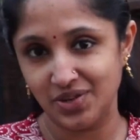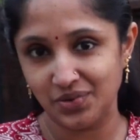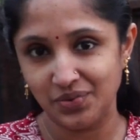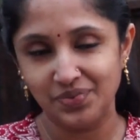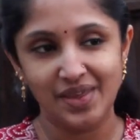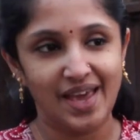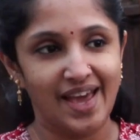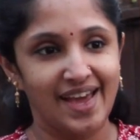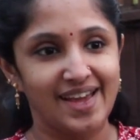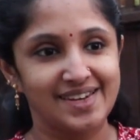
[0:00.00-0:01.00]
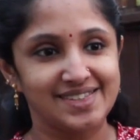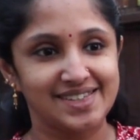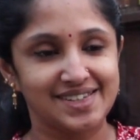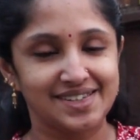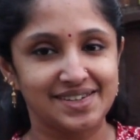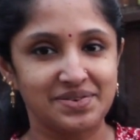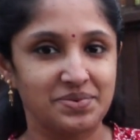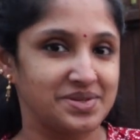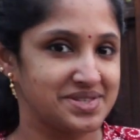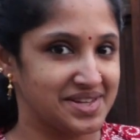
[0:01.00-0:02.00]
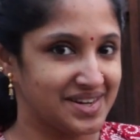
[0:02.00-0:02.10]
you. And we'll see